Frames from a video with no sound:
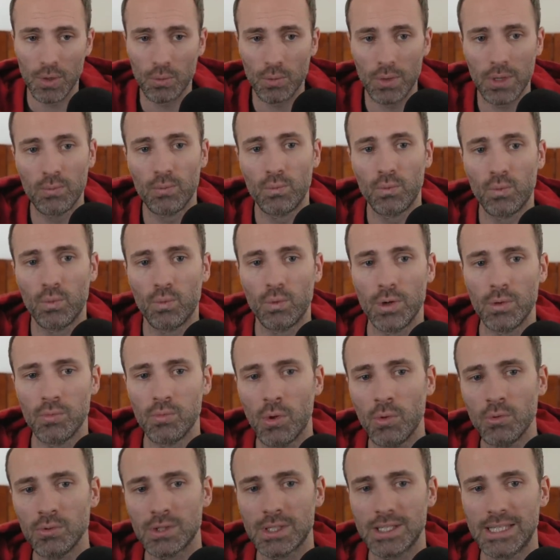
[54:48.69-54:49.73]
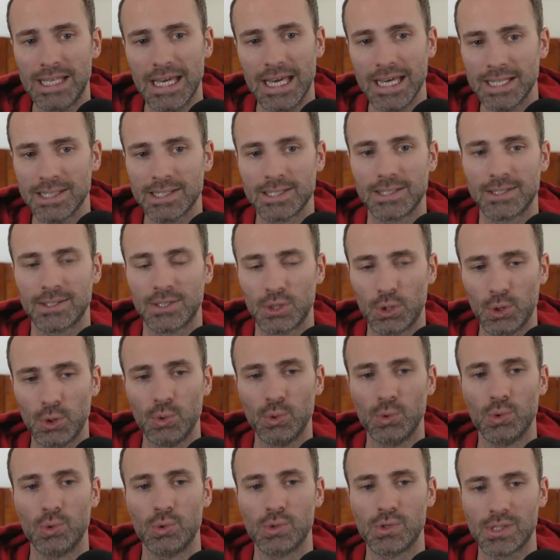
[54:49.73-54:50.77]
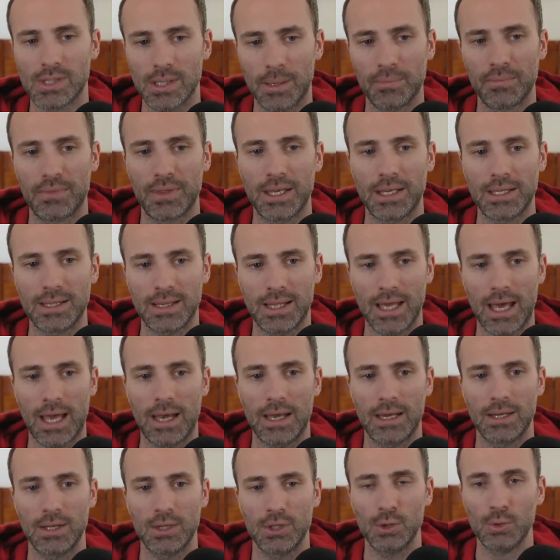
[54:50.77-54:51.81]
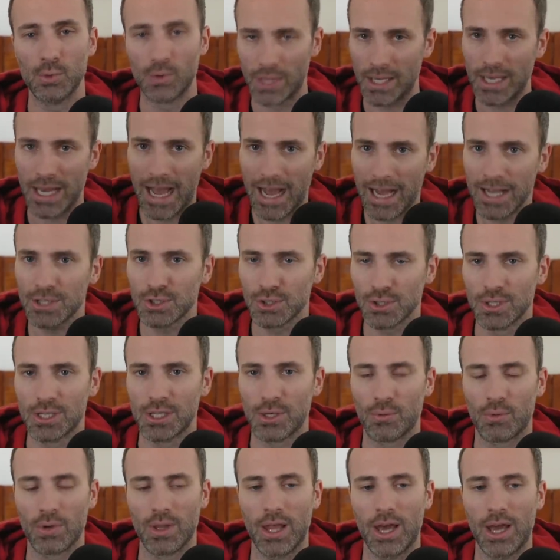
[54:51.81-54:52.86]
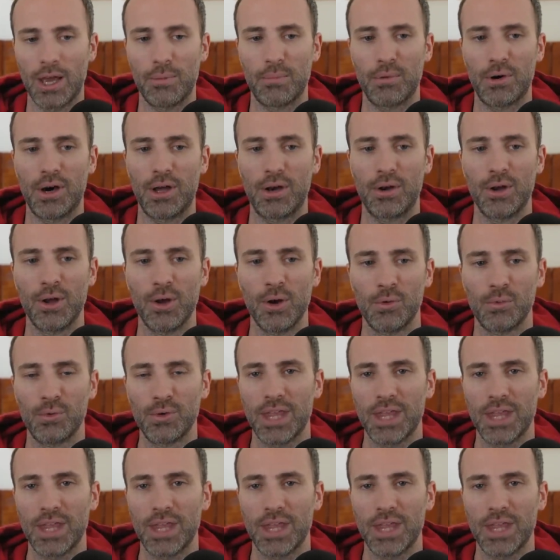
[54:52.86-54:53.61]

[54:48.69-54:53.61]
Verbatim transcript: we we won't get to something that you can actually rely upon